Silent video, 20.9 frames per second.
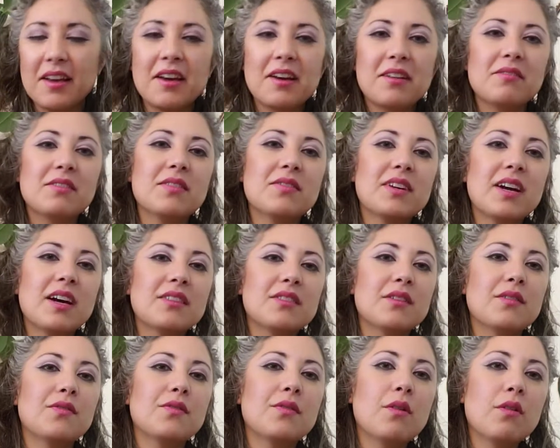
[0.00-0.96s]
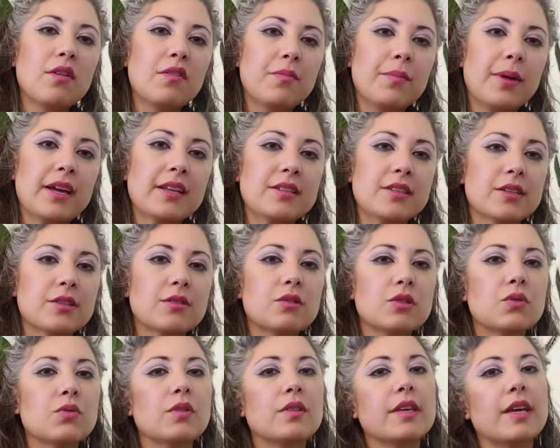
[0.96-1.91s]
We've got the Four of
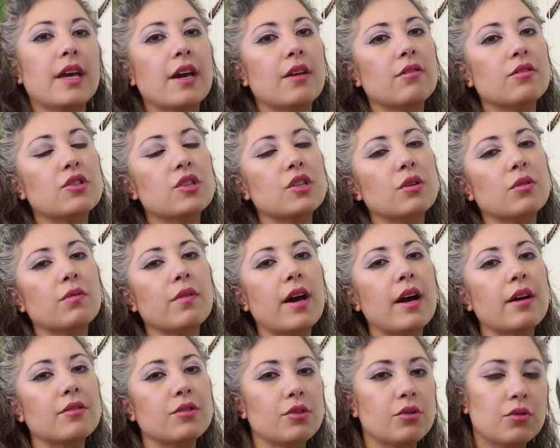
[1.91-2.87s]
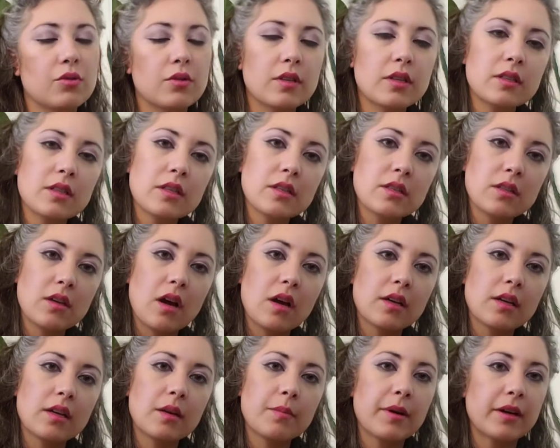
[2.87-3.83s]
Pentacles for the energy around you. So this is
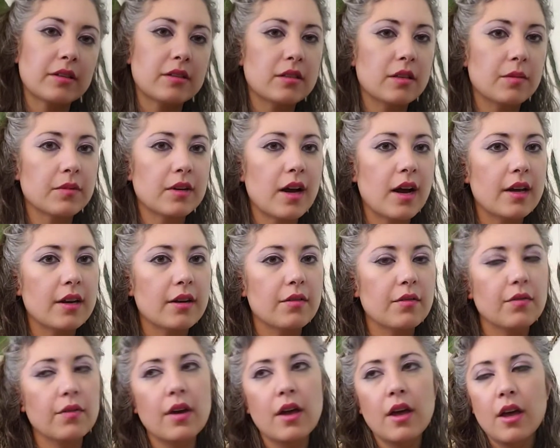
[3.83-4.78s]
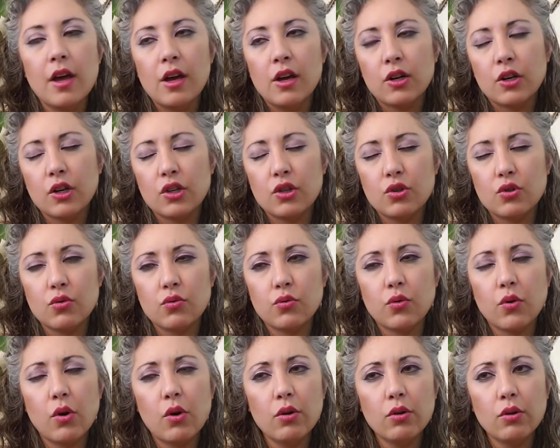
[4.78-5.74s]
talking about some kind of
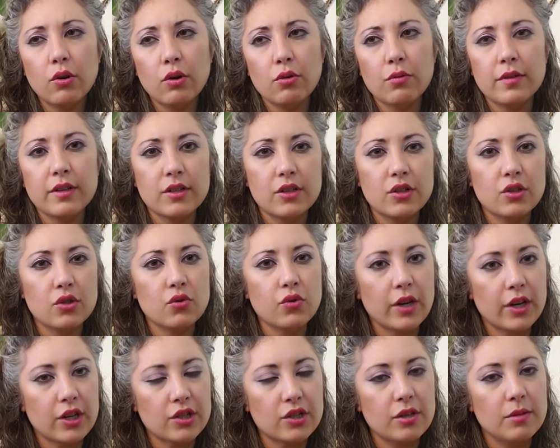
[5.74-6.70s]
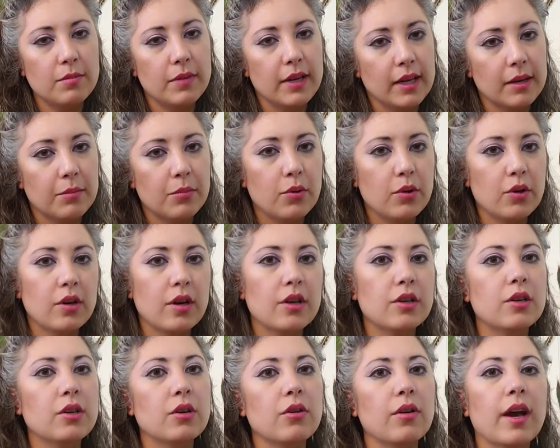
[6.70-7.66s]
control or restriction being put
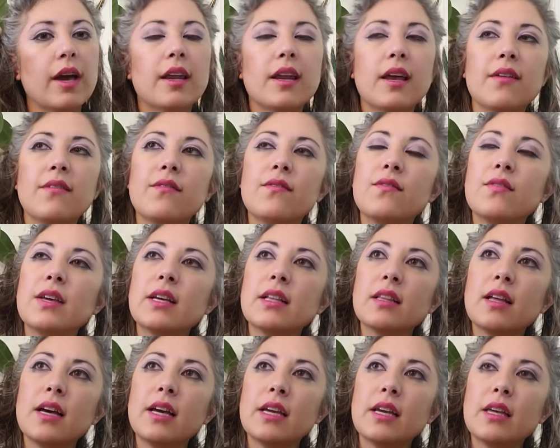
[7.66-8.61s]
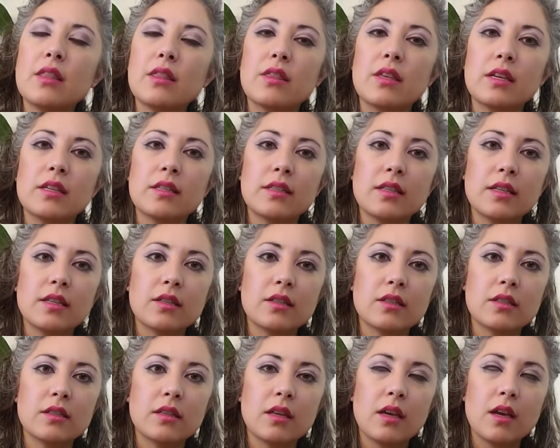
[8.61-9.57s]
on you. And I feel like this
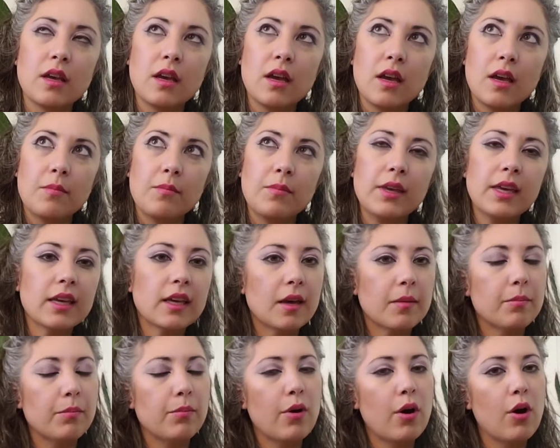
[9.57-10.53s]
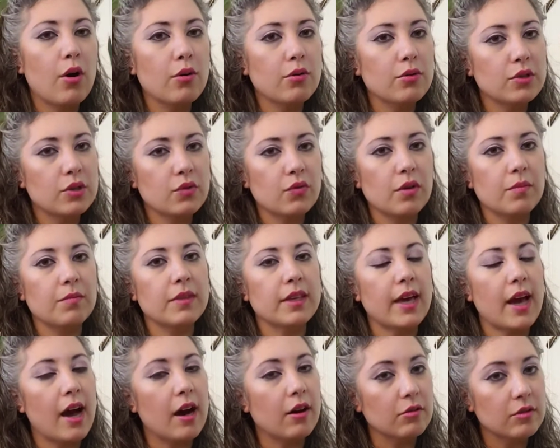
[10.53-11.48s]
is being imposed from
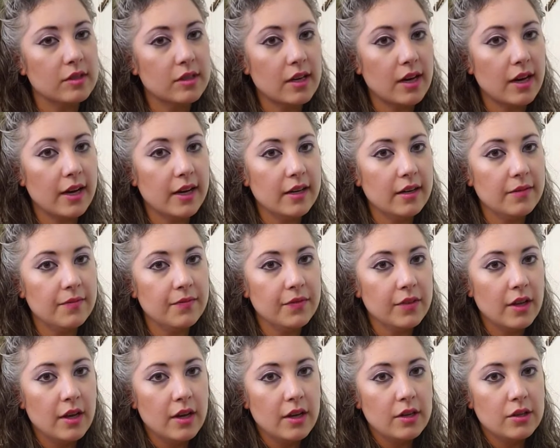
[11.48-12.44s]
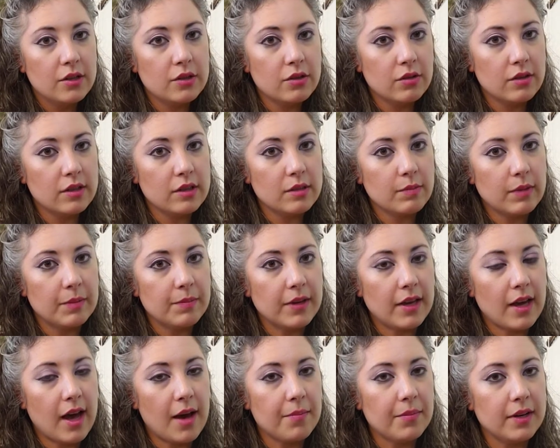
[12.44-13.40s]
the outside. So this might be
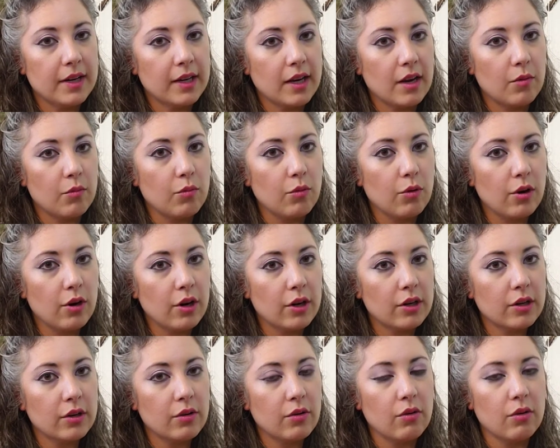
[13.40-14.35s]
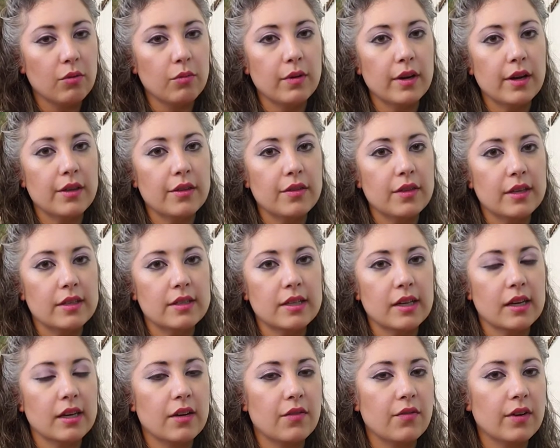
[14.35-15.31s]
happening at work or with a
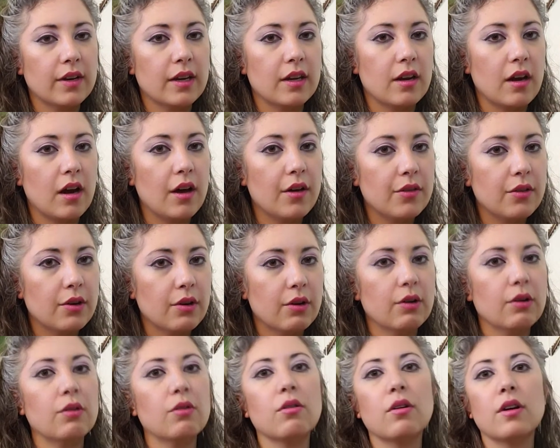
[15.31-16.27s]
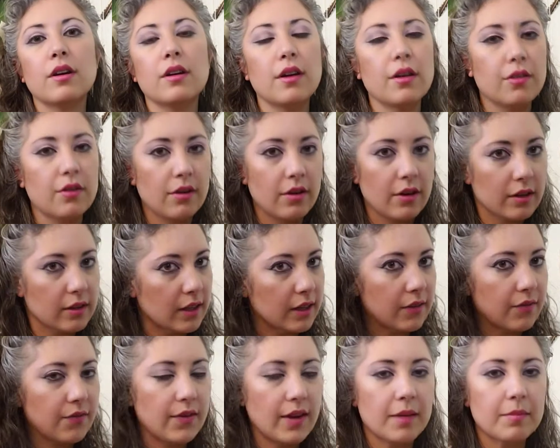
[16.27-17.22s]
significant other or another
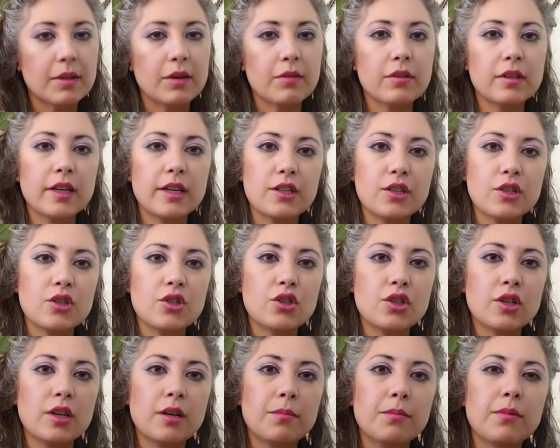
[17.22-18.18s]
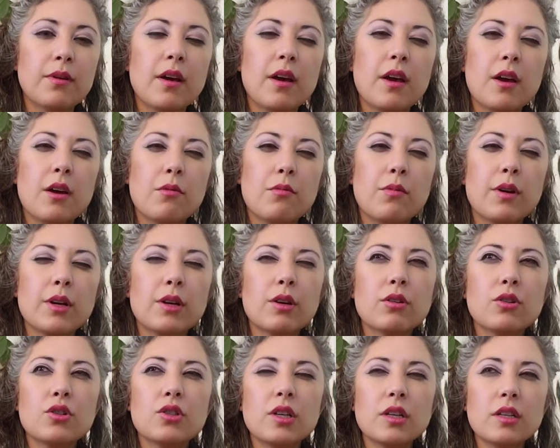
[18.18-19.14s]
like family relationship where
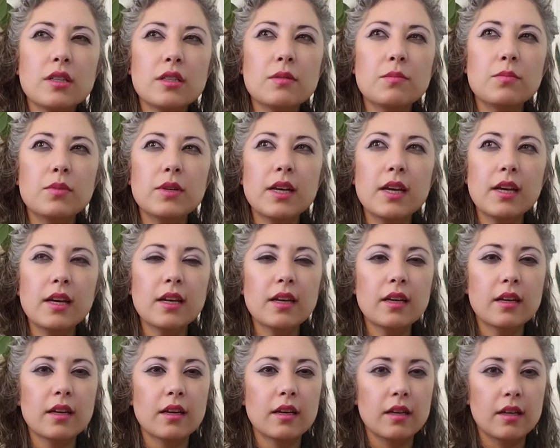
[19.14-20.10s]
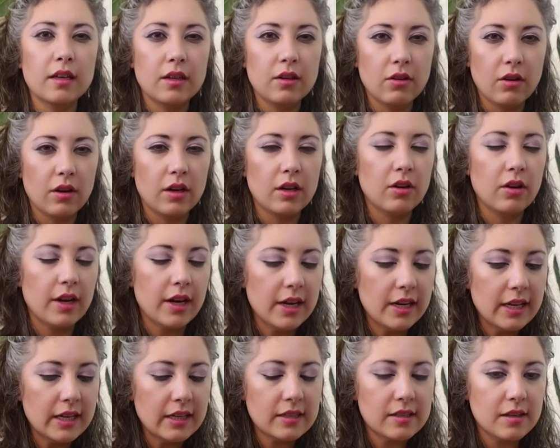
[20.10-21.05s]
you're just you're
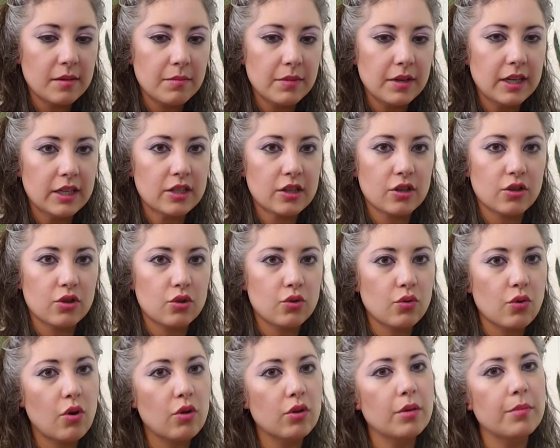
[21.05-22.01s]
hitting somebody's control